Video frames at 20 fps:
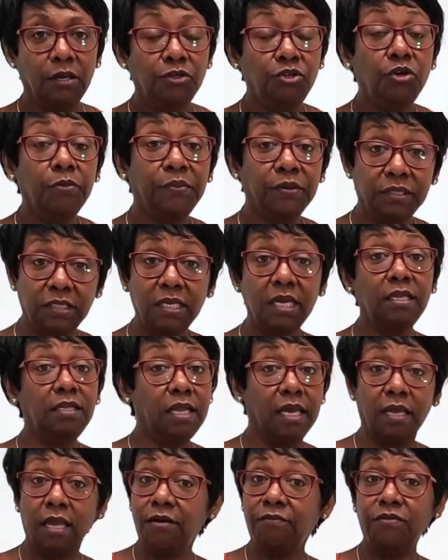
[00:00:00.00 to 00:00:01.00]
You pretend
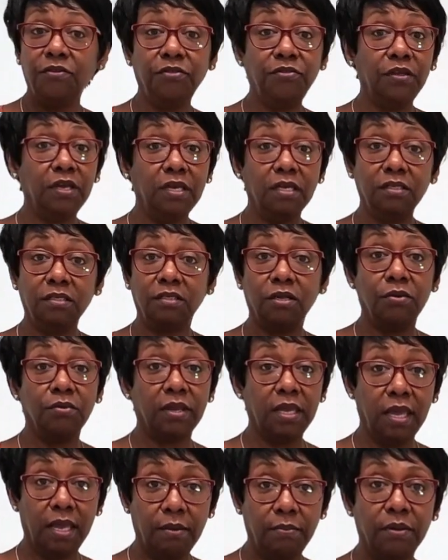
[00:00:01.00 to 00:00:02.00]
that everything is
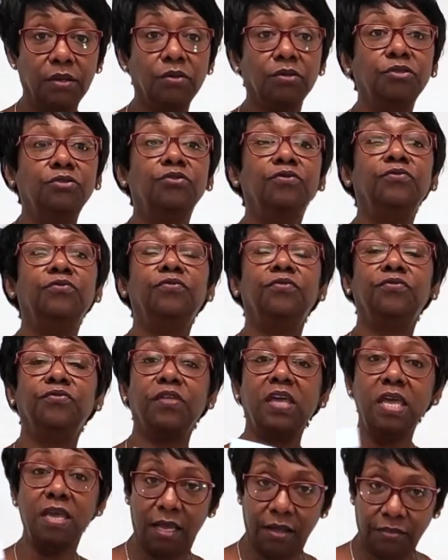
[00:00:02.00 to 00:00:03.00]
okay because you
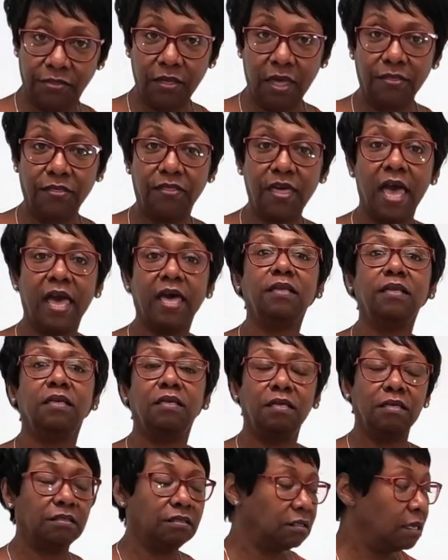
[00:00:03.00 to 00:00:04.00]
think that that
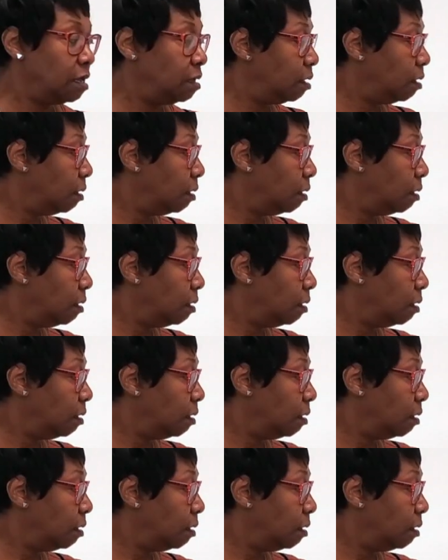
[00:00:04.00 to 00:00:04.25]
is